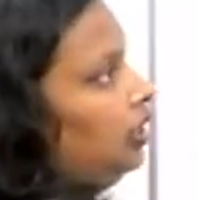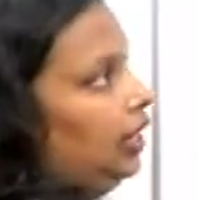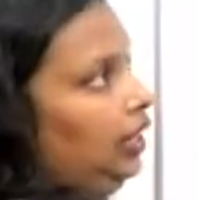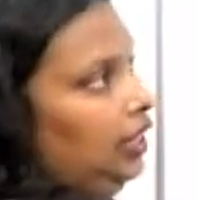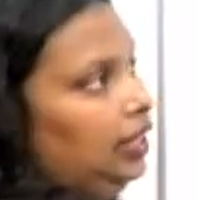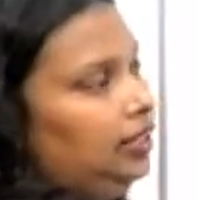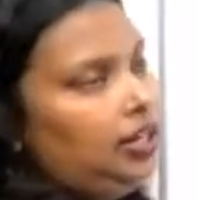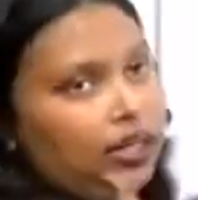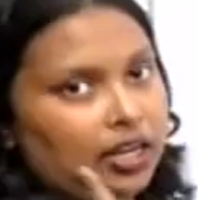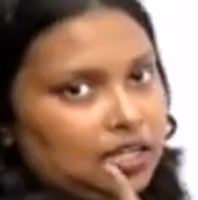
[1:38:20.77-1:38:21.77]
Clear?
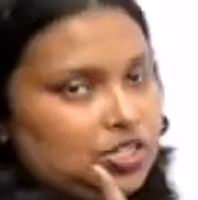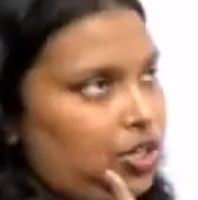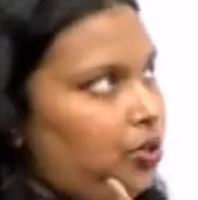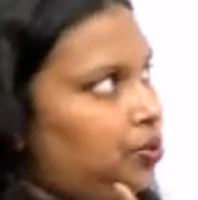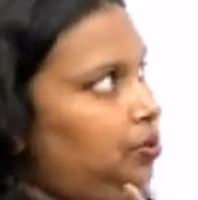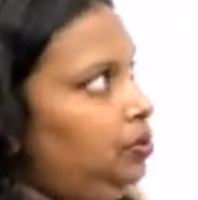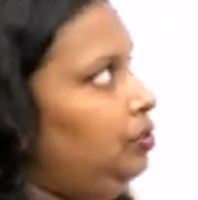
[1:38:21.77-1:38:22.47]
Then I ask you,